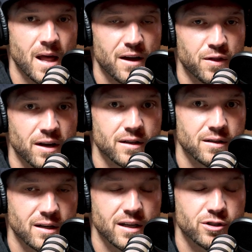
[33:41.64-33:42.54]
I think
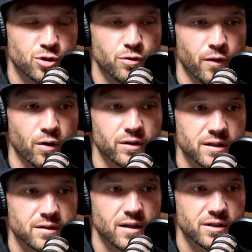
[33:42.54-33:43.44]
it is twofold.
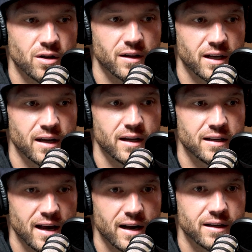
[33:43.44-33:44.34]
It's on the
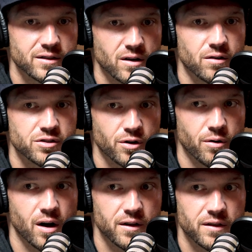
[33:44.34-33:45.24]
kid, yet it's
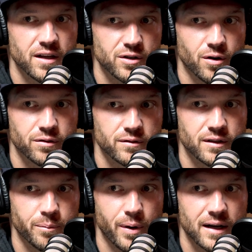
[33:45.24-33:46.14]
also on the adult
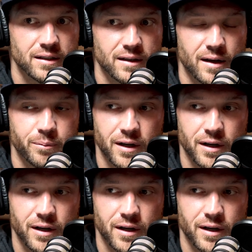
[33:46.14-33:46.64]
impacting that.